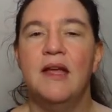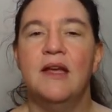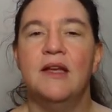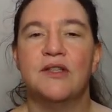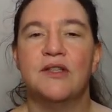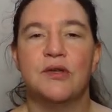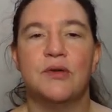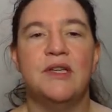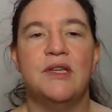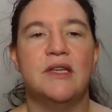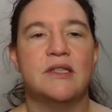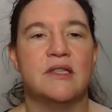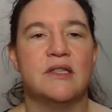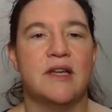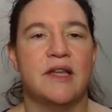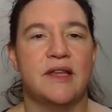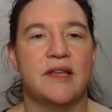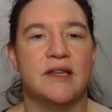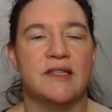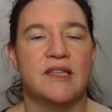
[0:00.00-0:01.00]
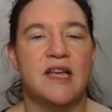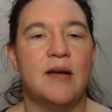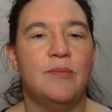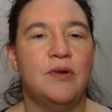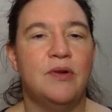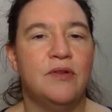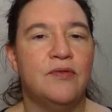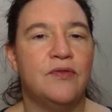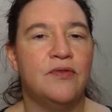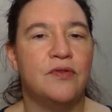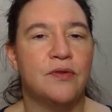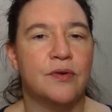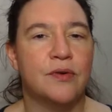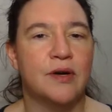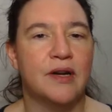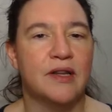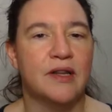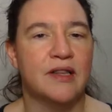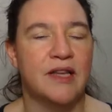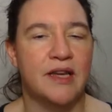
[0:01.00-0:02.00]
So here's another example
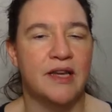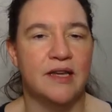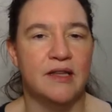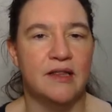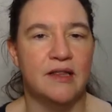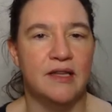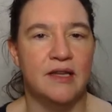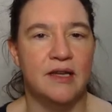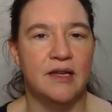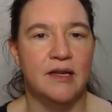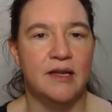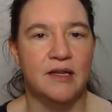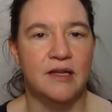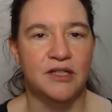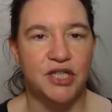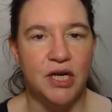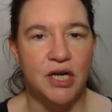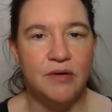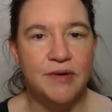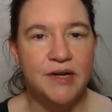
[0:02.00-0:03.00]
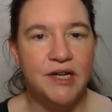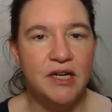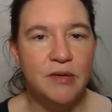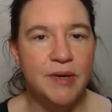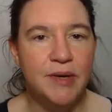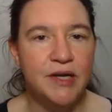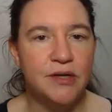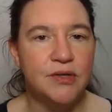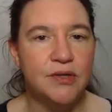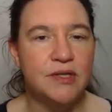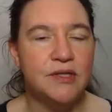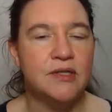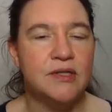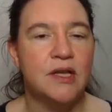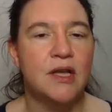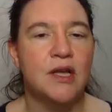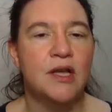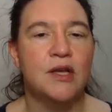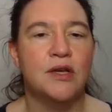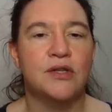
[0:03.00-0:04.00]
for taking the generator matrix.
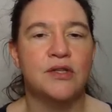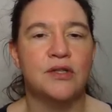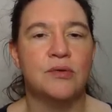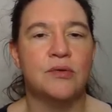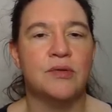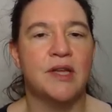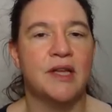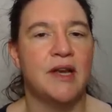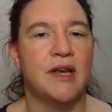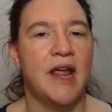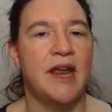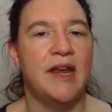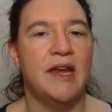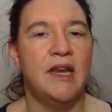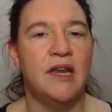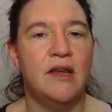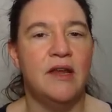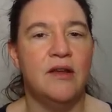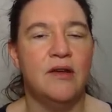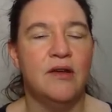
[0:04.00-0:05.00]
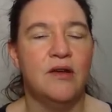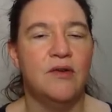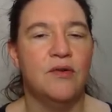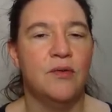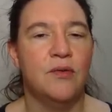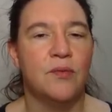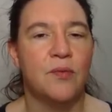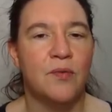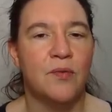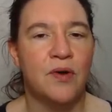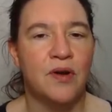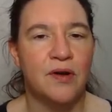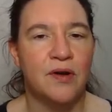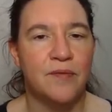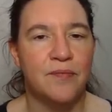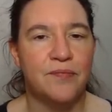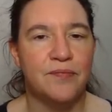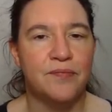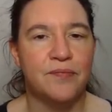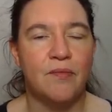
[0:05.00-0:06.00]
So then any
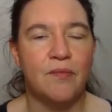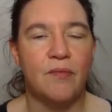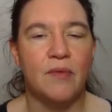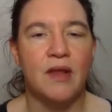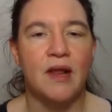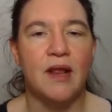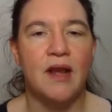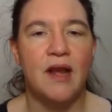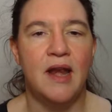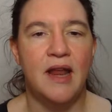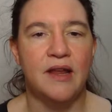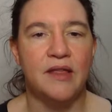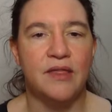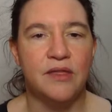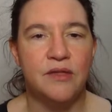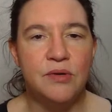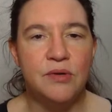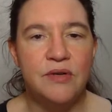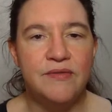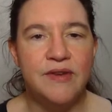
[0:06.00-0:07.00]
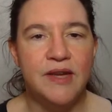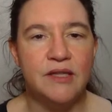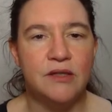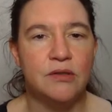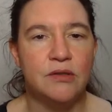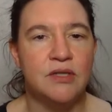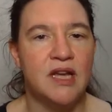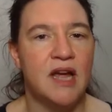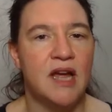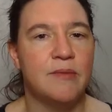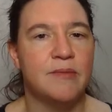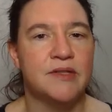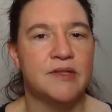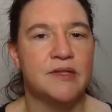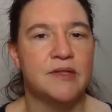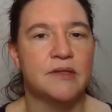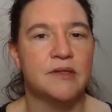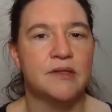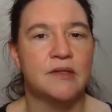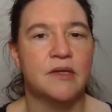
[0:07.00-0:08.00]
length 3 vector times
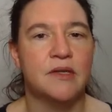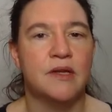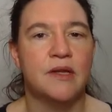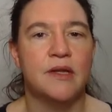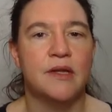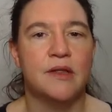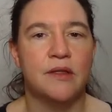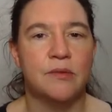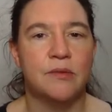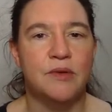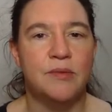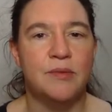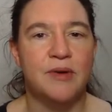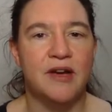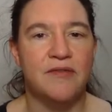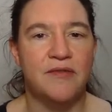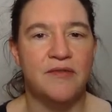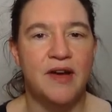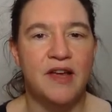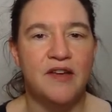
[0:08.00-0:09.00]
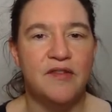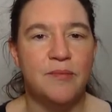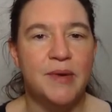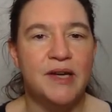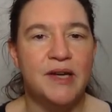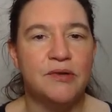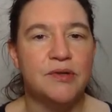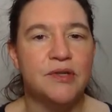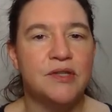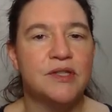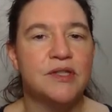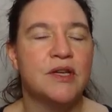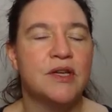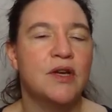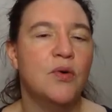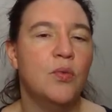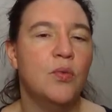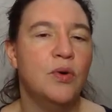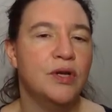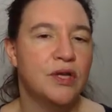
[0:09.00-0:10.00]
this 3 by 5 matrix
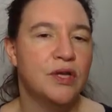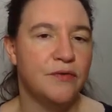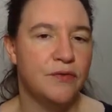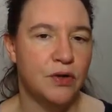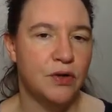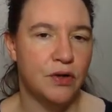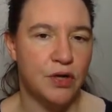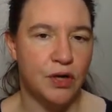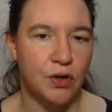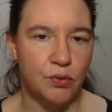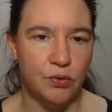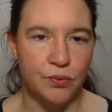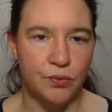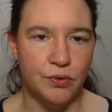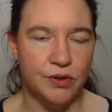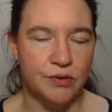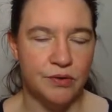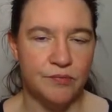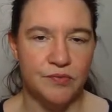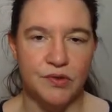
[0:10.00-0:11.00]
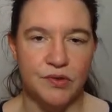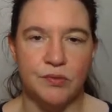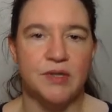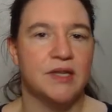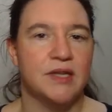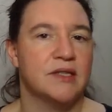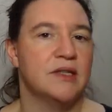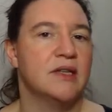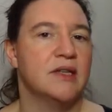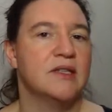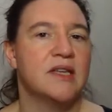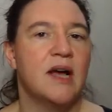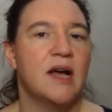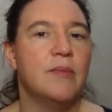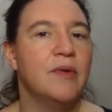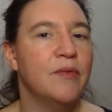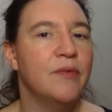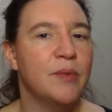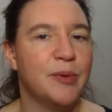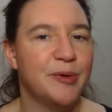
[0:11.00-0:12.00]
will give you a code word. So here's an
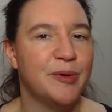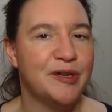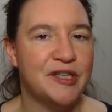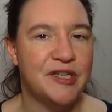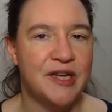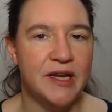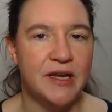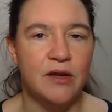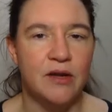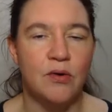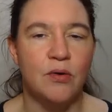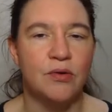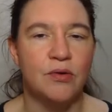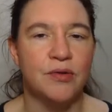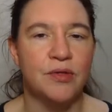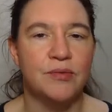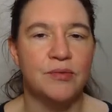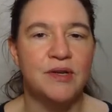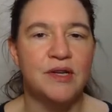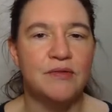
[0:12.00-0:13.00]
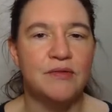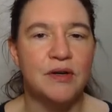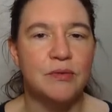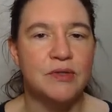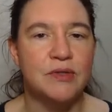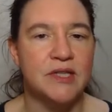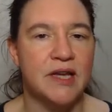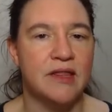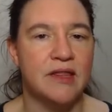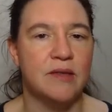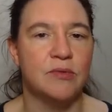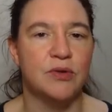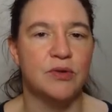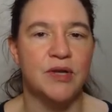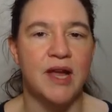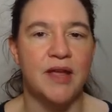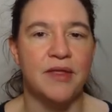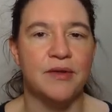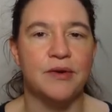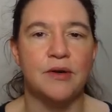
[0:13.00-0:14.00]
example where we're taking all 3 rows, add them
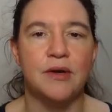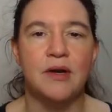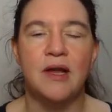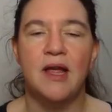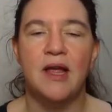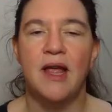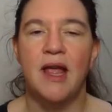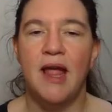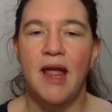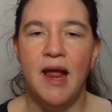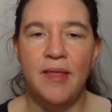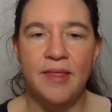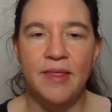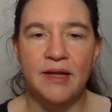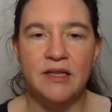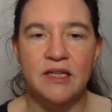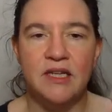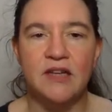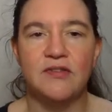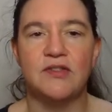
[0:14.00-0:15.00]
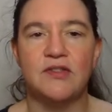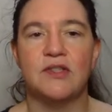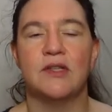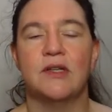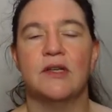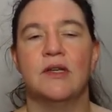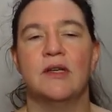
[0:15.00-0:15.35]
together, and that gives